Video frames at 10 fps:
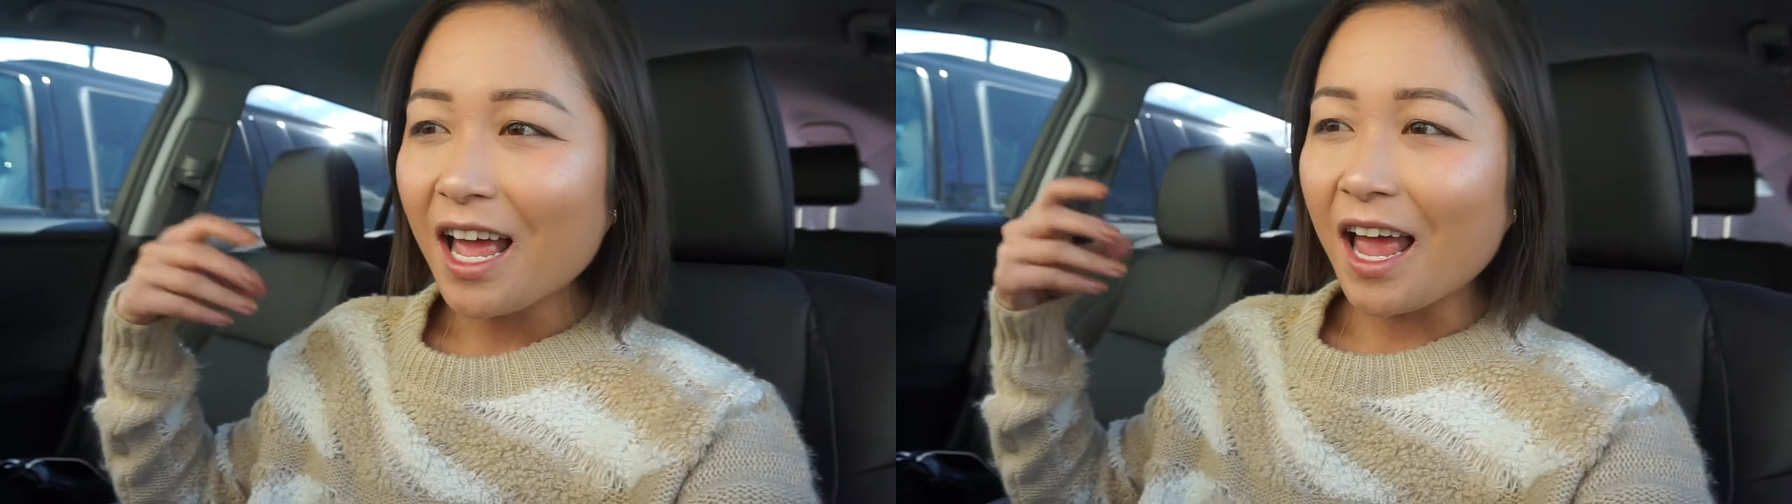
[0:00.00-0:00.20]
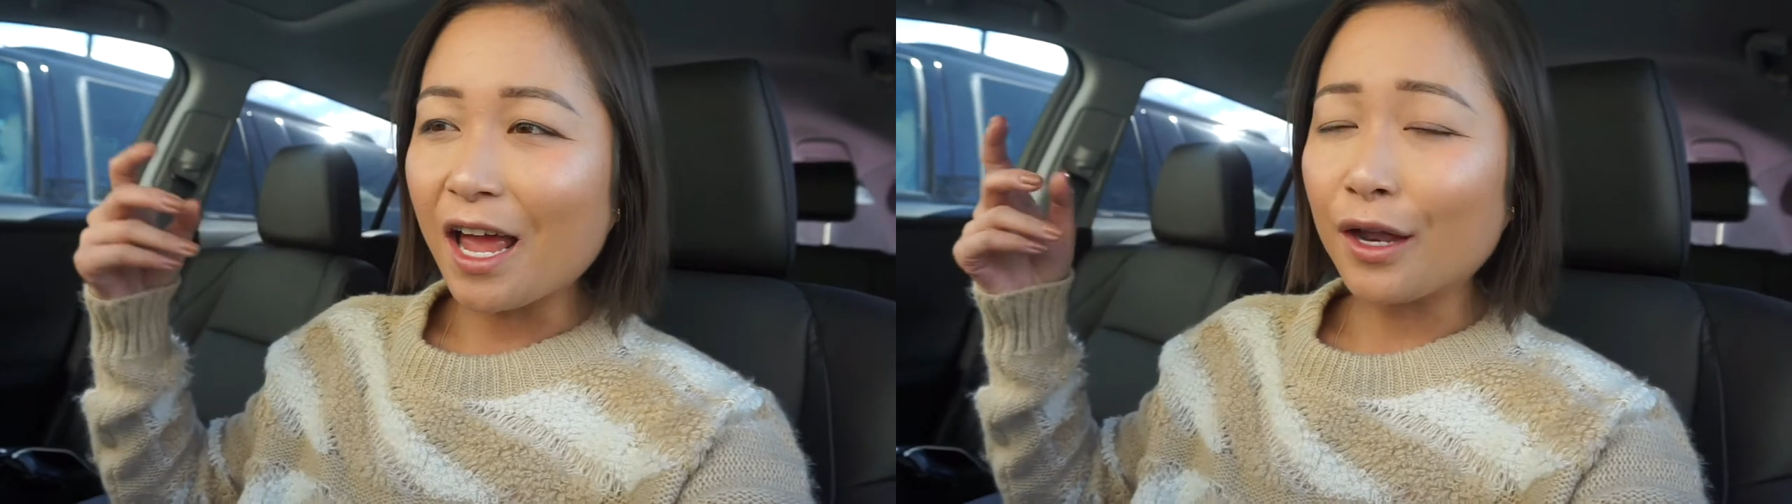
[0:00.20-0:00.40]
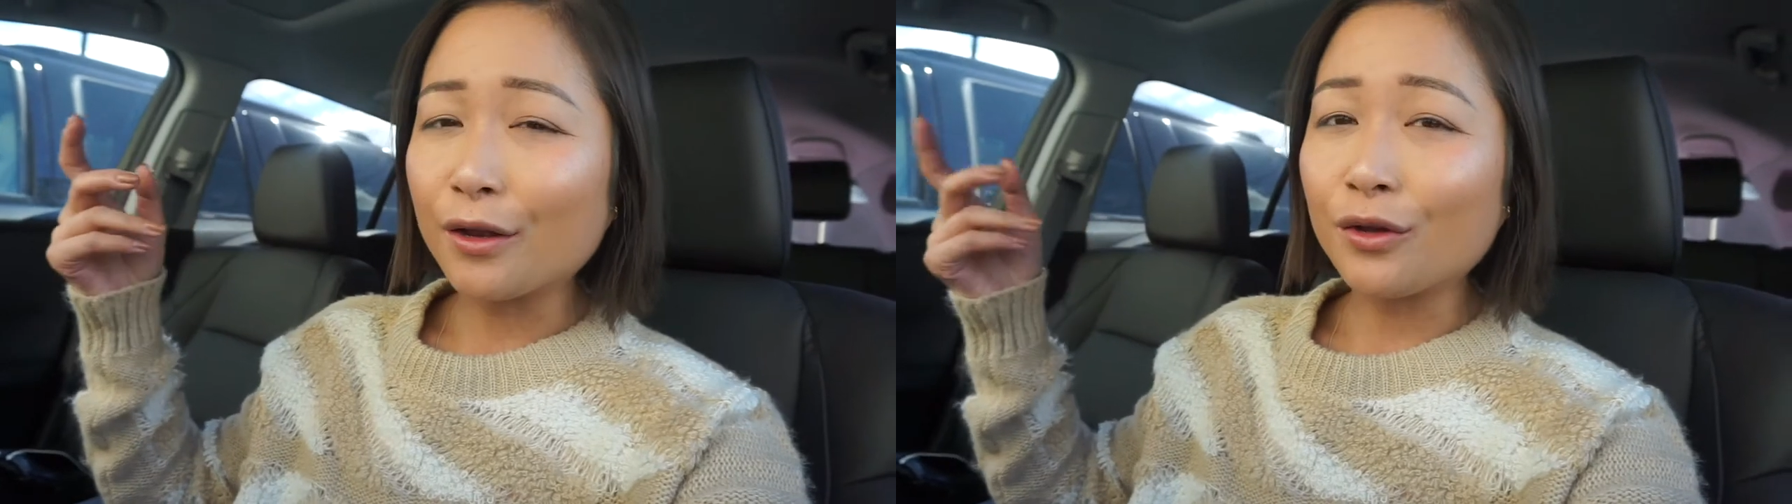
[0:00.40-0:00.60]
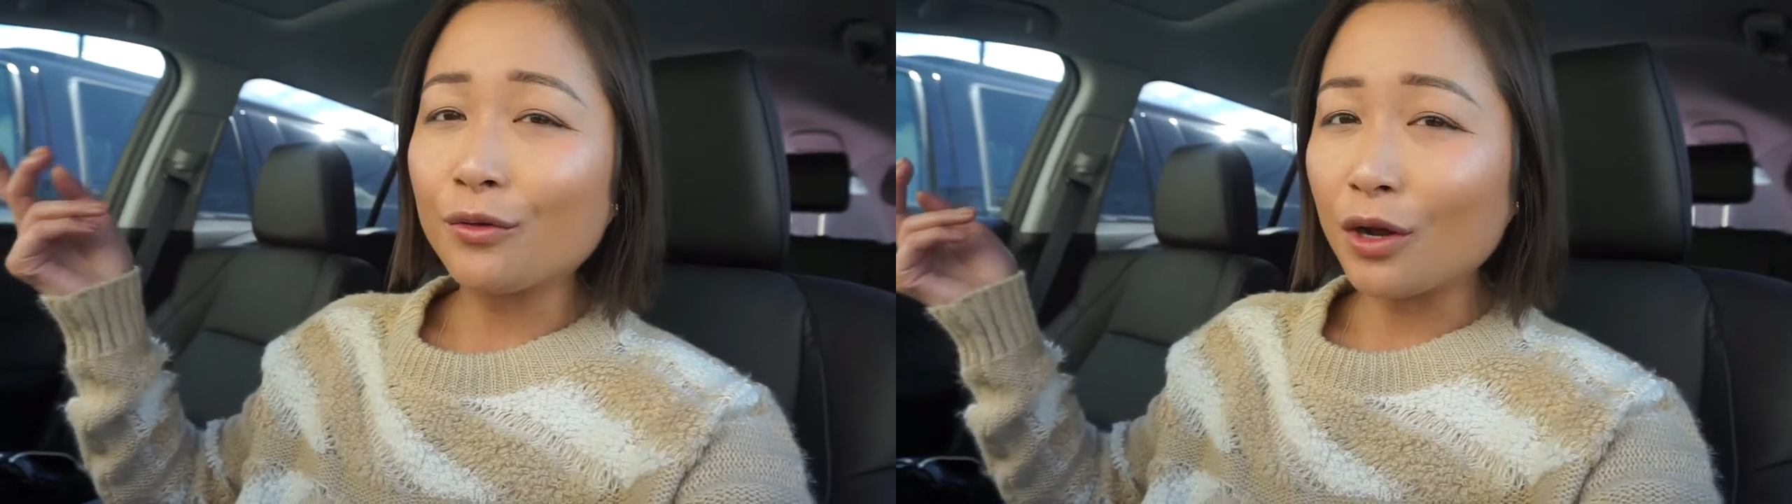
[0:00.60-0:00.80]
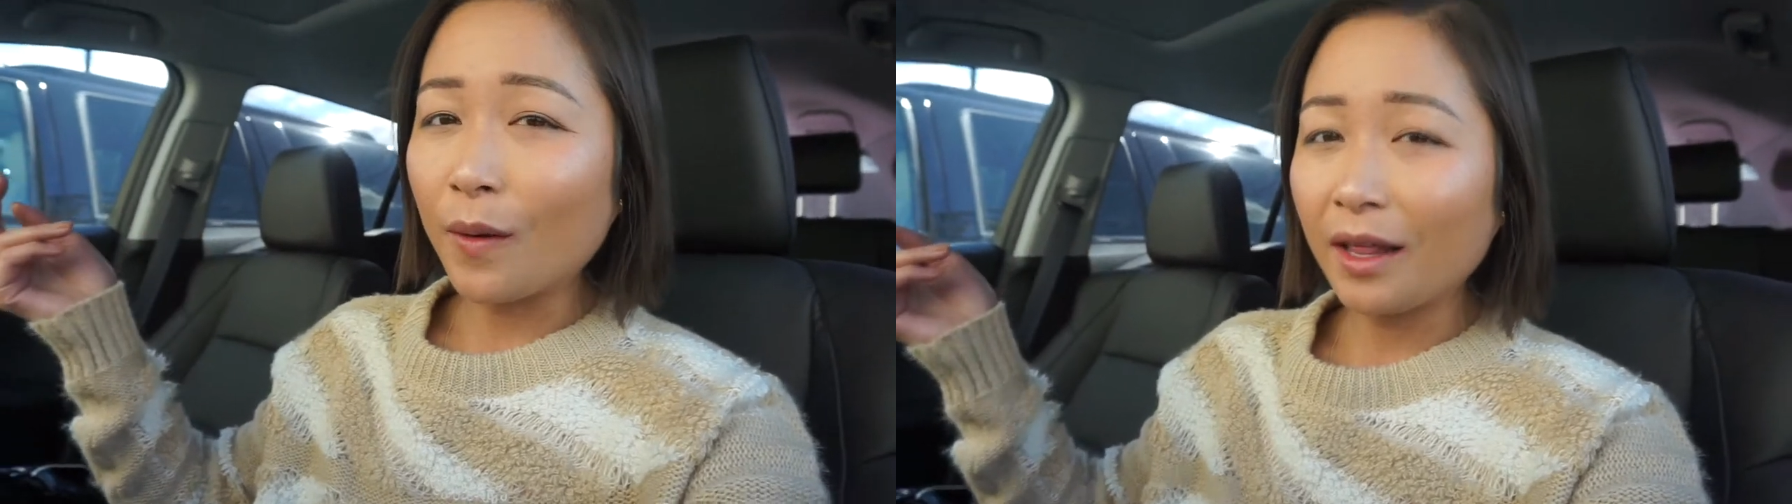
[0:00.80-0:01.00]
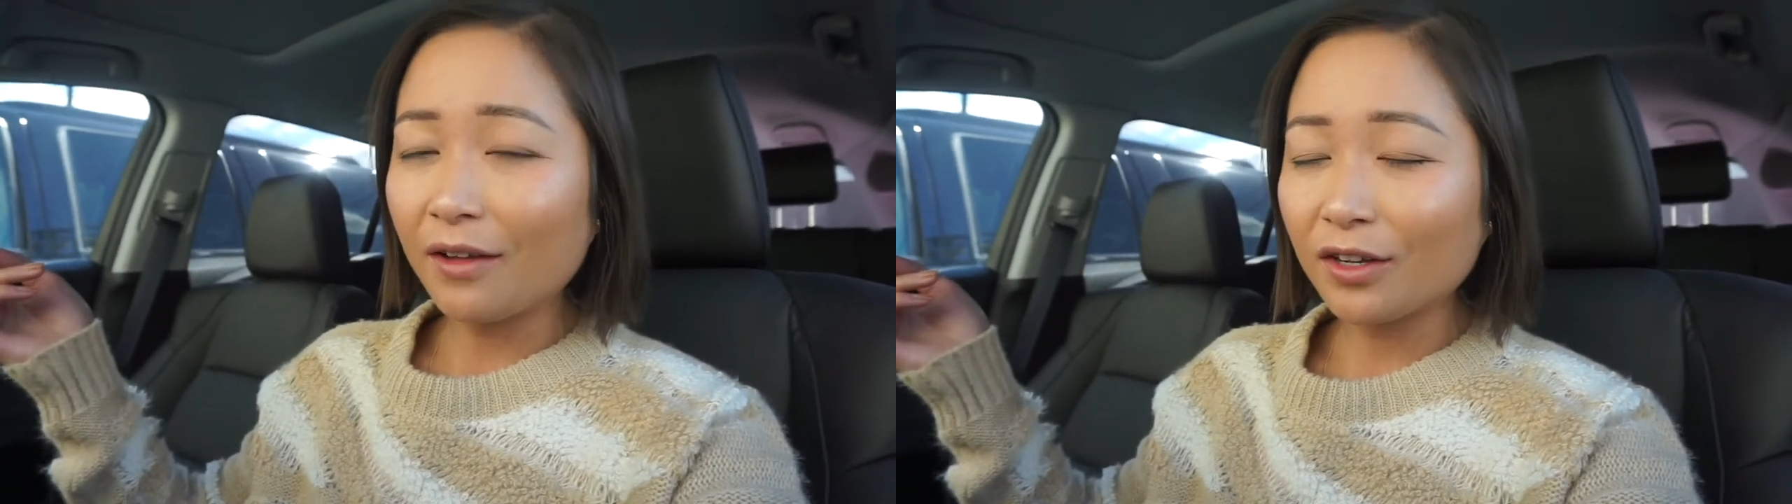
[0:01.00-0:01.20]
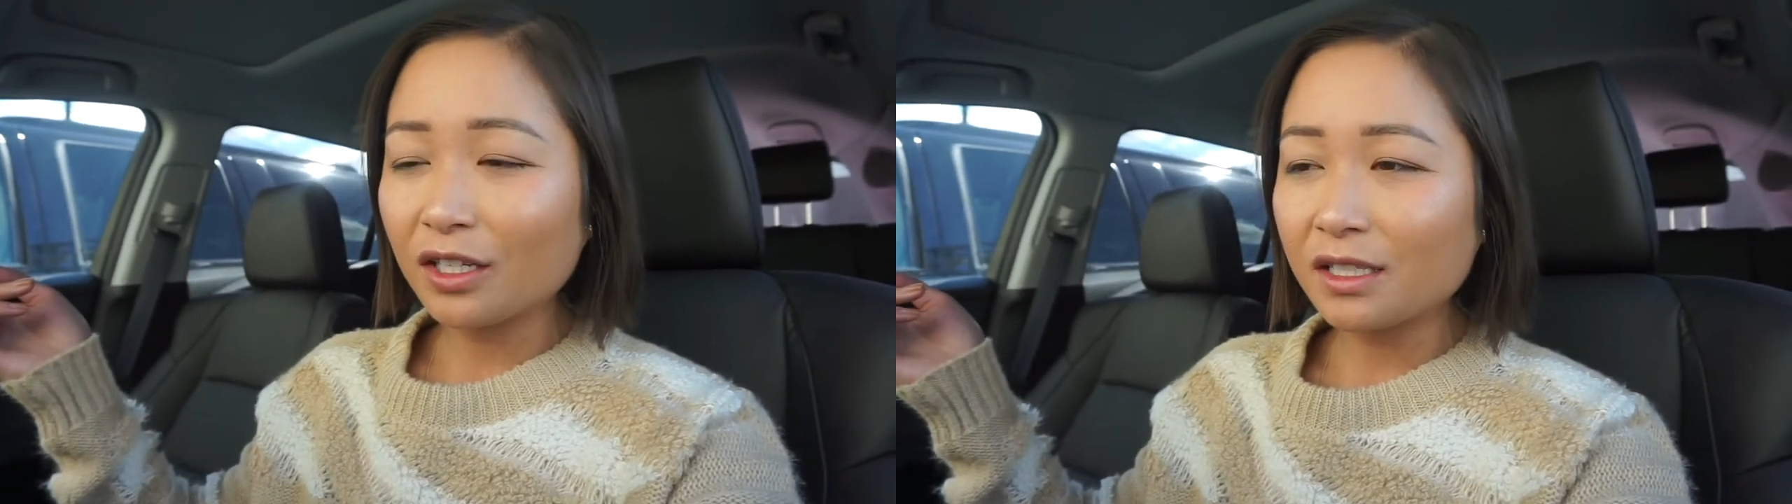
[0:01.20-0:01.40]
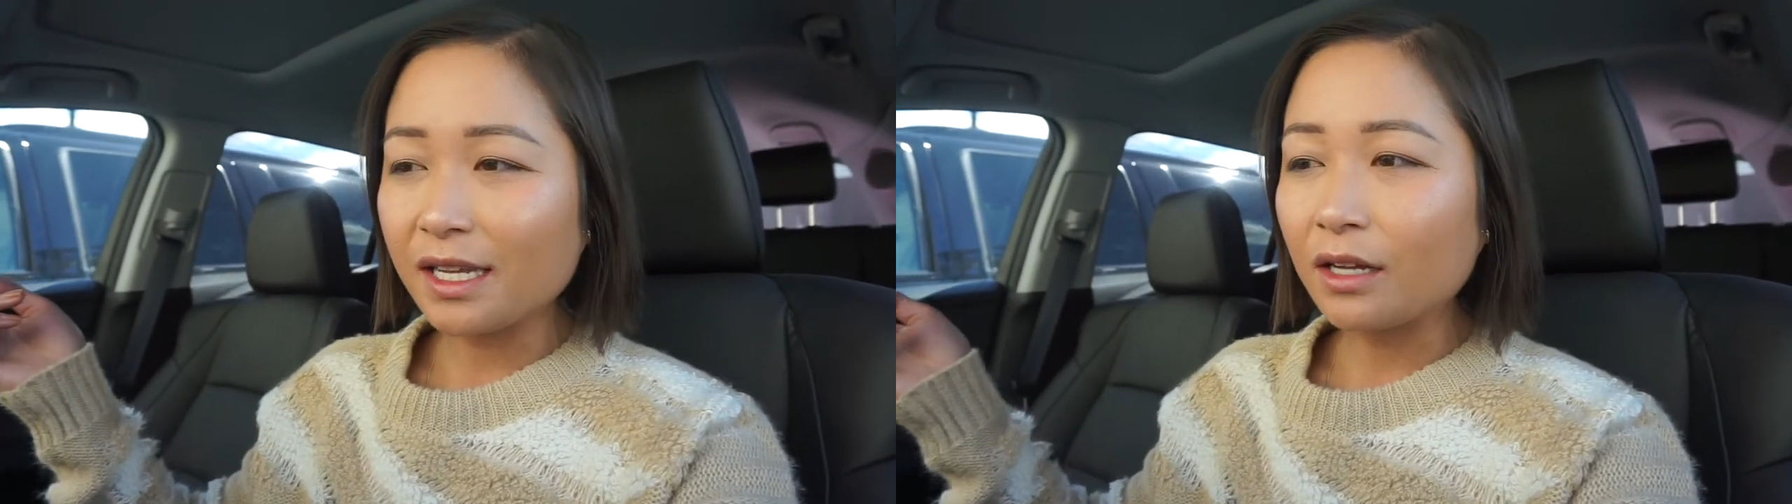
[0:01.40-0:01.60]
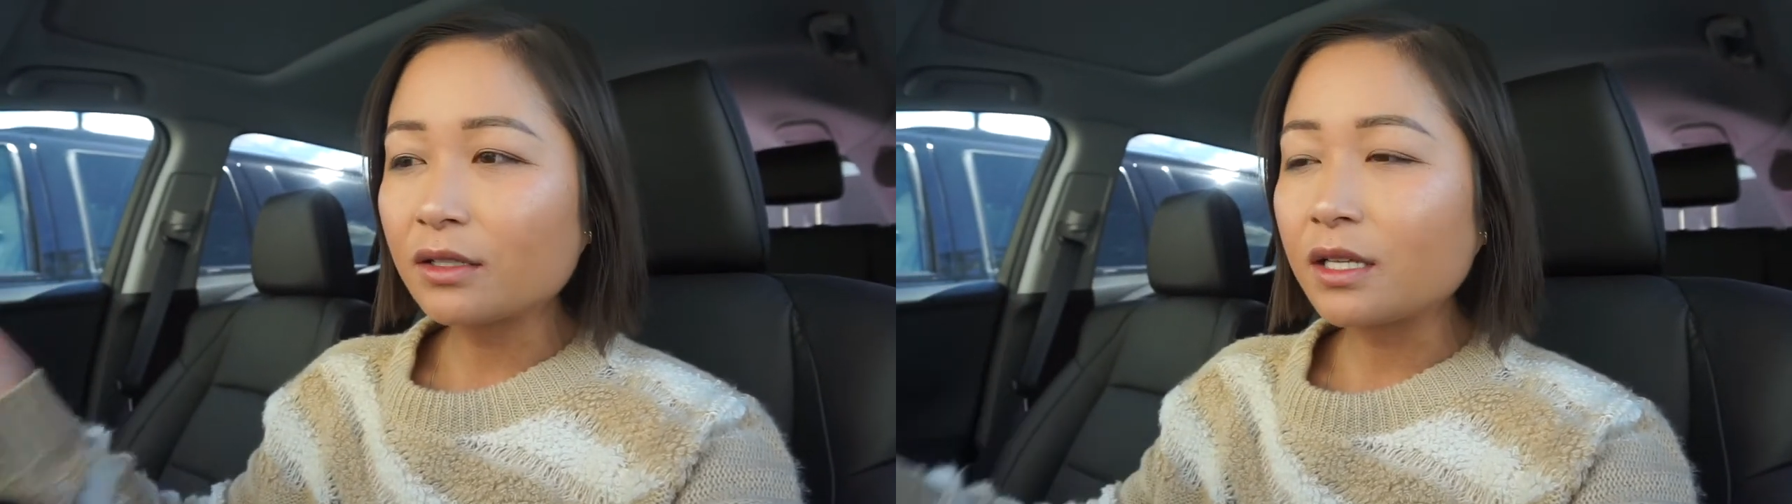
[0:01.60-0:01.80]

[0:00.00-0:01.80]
And you know I love a good sale.